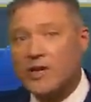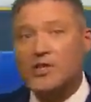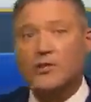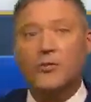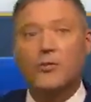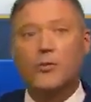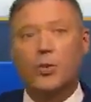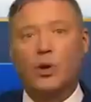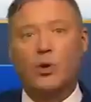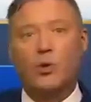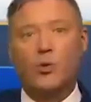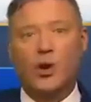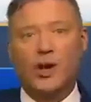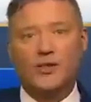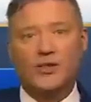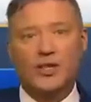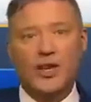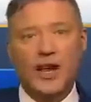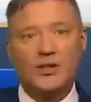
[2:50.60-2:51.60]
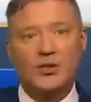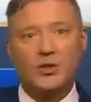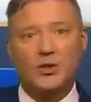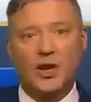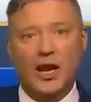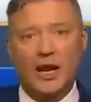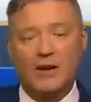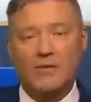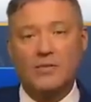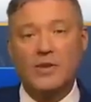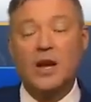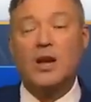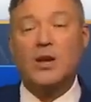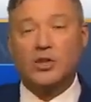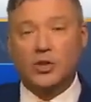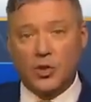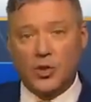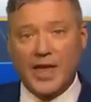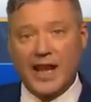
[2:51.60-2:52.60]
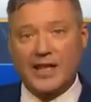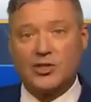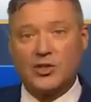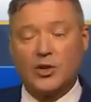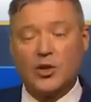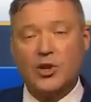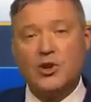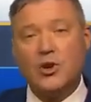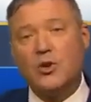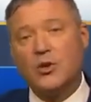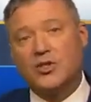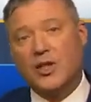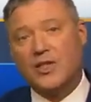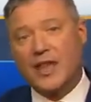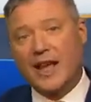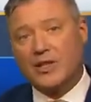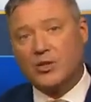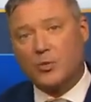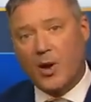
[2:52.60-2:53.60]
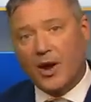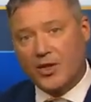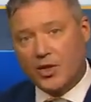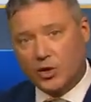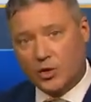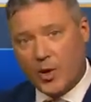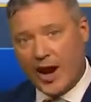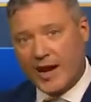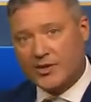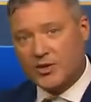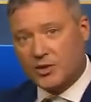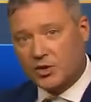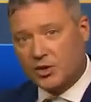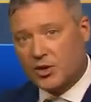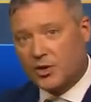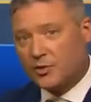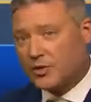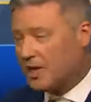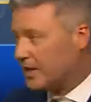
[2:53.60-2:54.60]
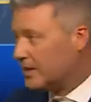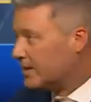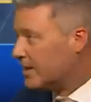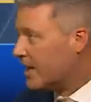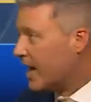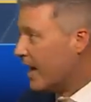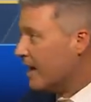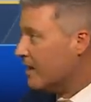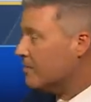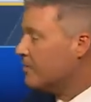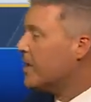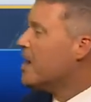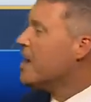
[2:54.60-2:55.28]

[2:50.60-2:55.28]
east from where it was yesterday. So that's good news, and that's why the tracks shifted today.